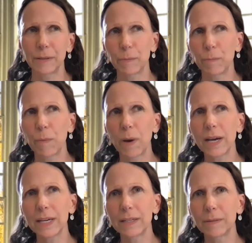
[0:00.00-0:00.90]

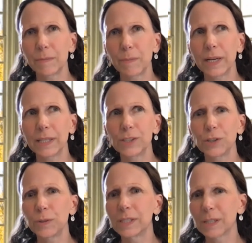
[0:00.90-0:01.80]
my my
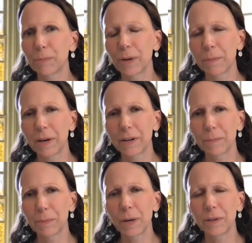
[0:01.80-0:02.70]
students are primar-
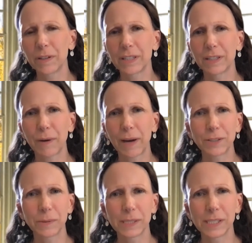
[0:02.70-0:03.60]
primarily
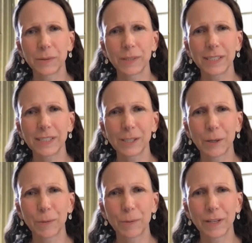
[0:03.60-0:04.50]
graduate students
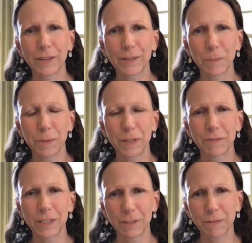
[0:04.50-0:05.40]
so they're at a bit of
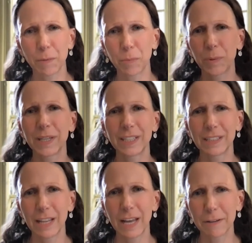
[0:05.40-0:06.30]
a different point
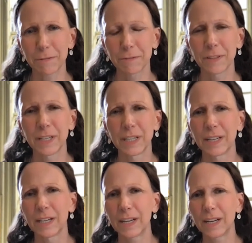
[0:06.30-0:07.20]
in life
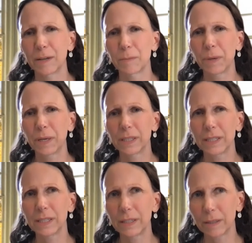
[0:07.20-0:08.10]
um, but
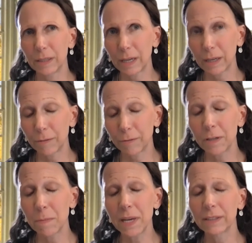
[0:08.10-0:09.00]

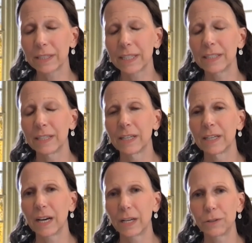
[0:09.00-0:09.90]
fundamentally
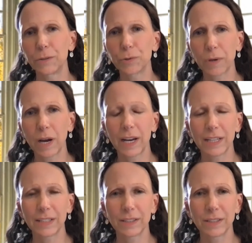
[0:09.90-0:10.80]
i do
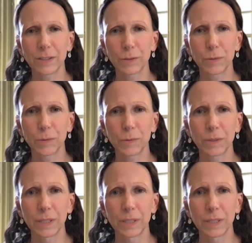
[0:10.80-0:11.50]
try to